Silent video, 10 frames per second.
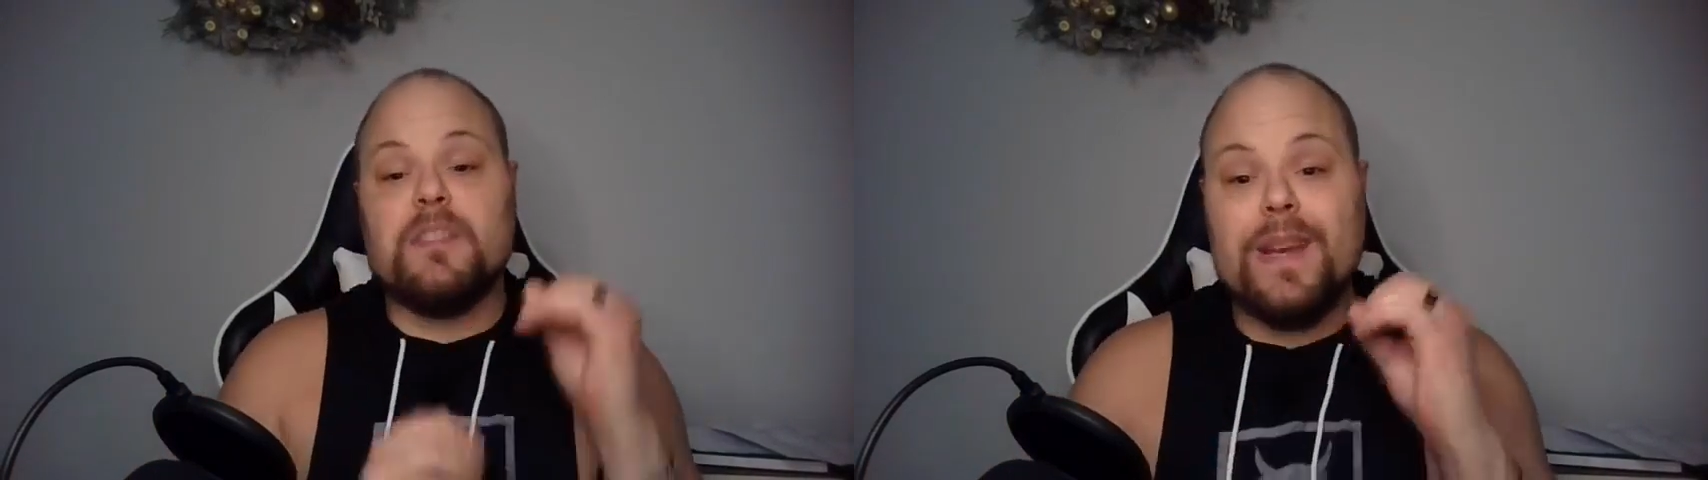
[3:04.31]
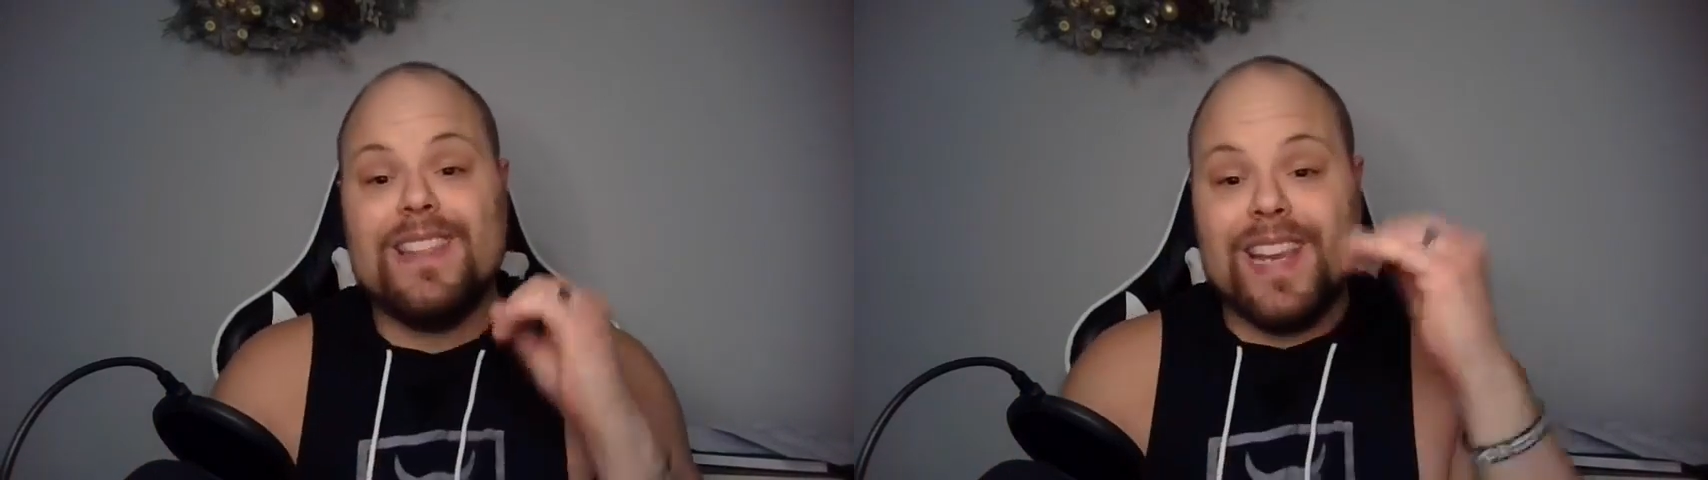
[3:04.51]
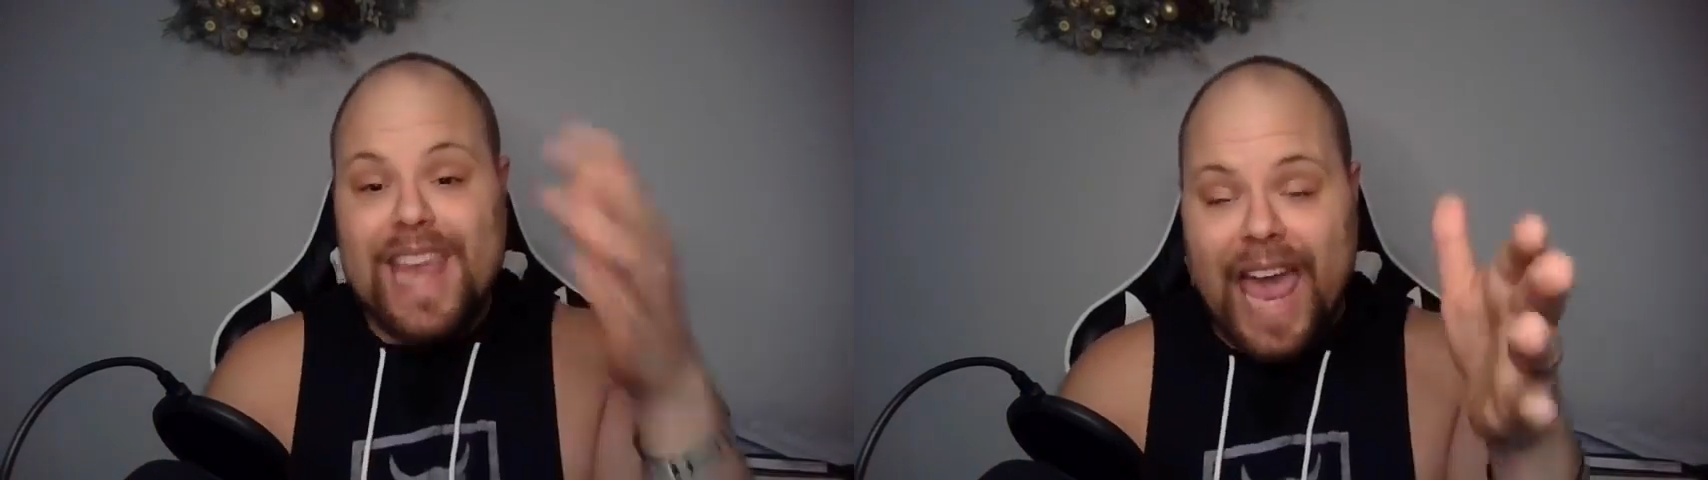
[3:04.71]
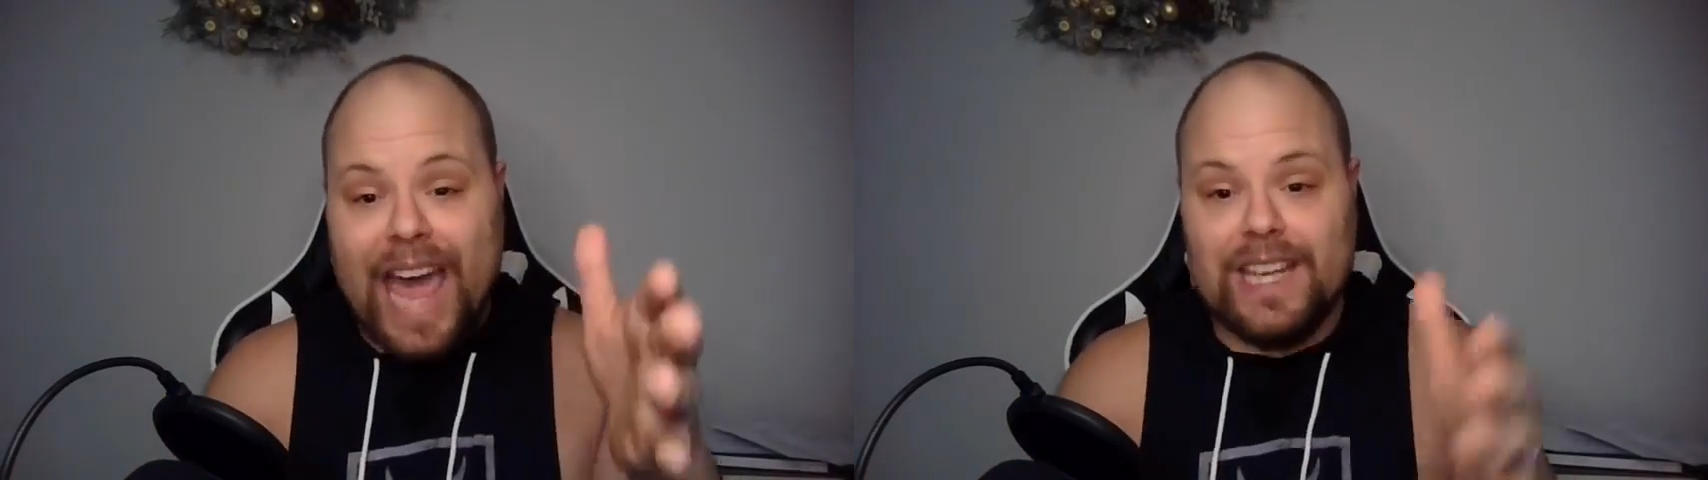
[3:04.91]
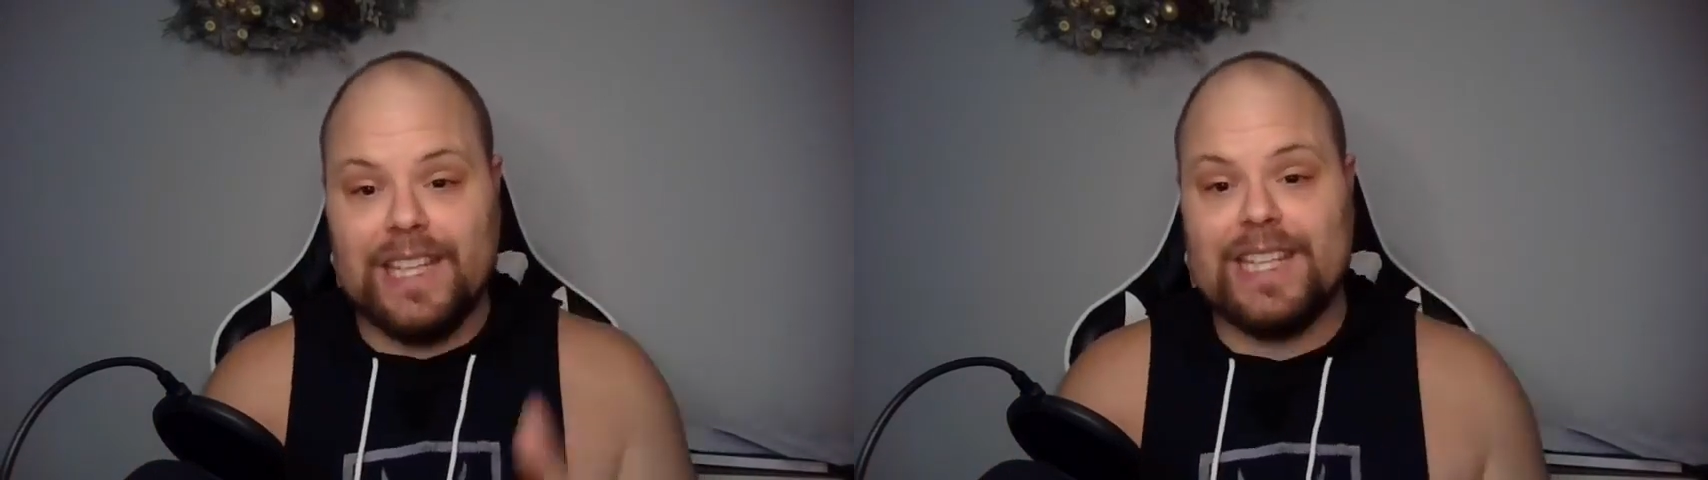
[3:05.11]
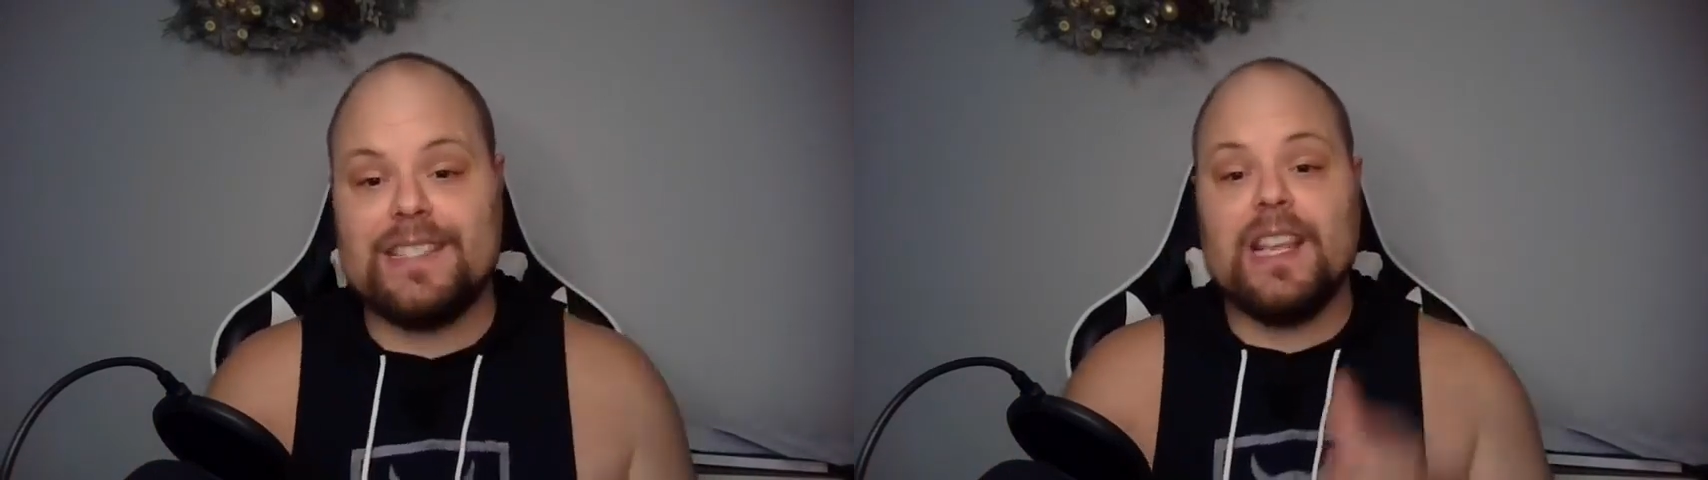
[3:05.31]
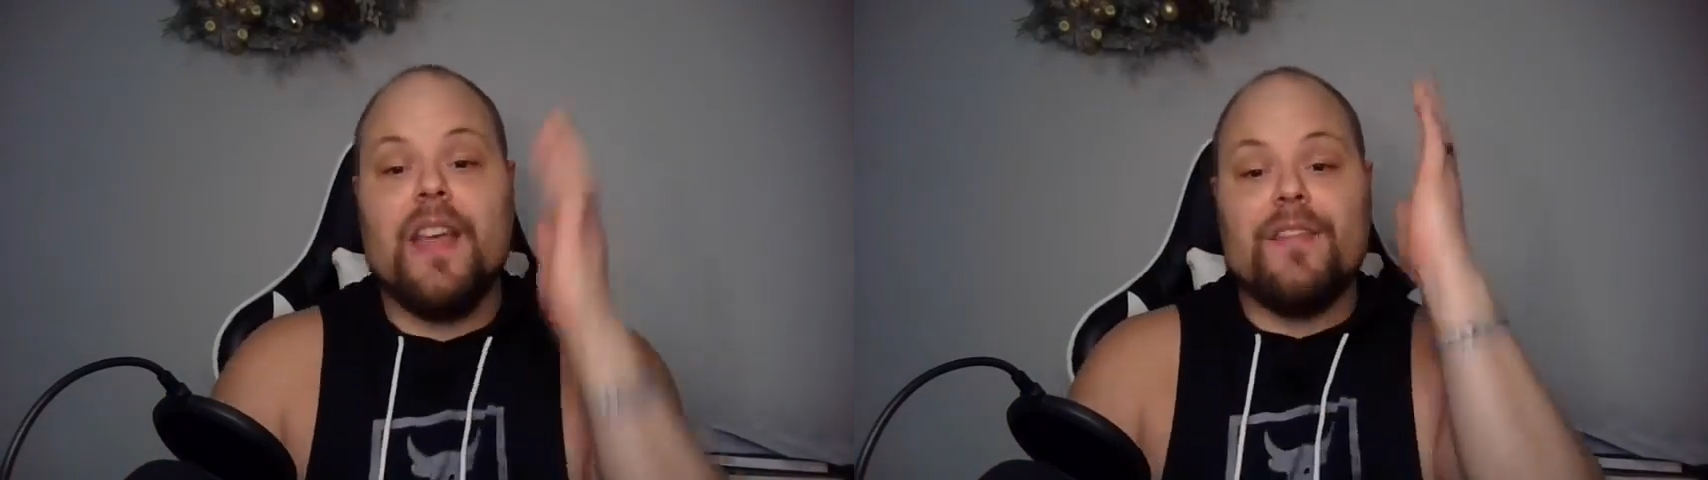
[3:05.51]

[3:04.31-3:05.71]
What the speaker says: be the catalyst